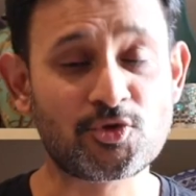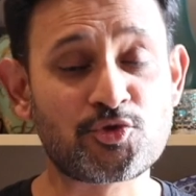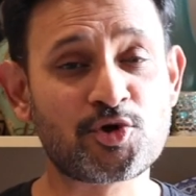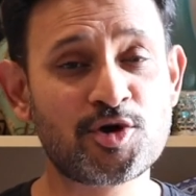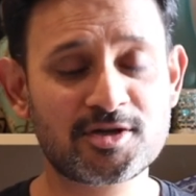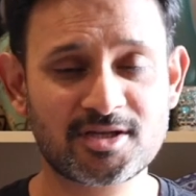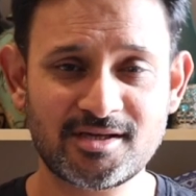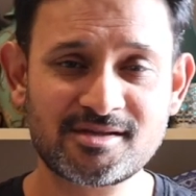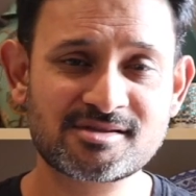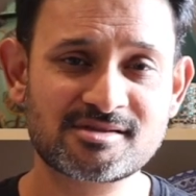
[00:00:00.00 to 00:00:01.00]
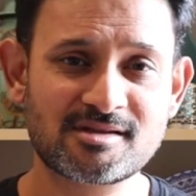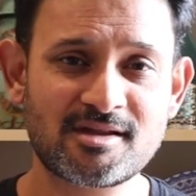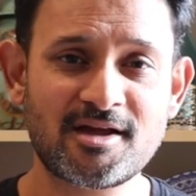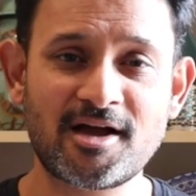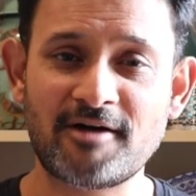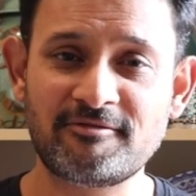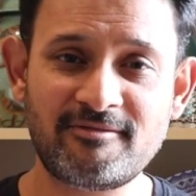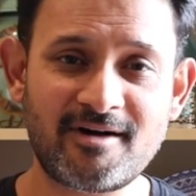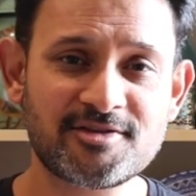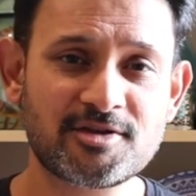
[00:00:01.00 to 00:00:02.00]
The third case, a
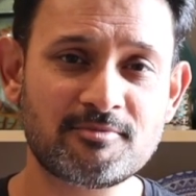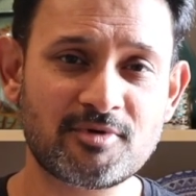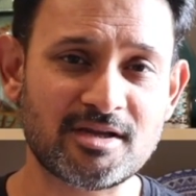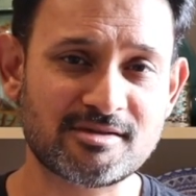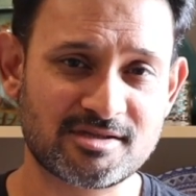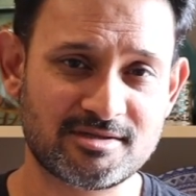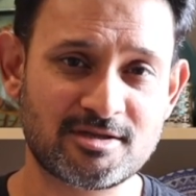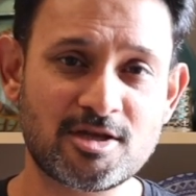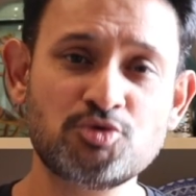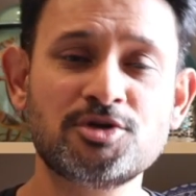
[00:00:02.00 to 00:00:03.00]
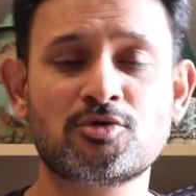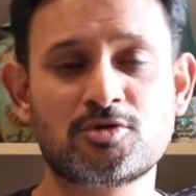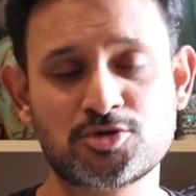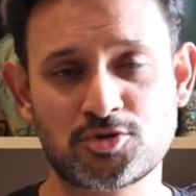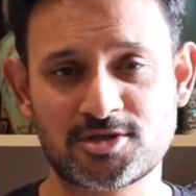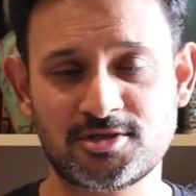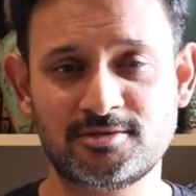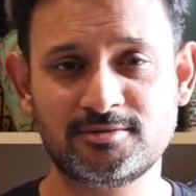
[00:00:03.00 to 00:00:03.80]
father brings in 2-year-old daughter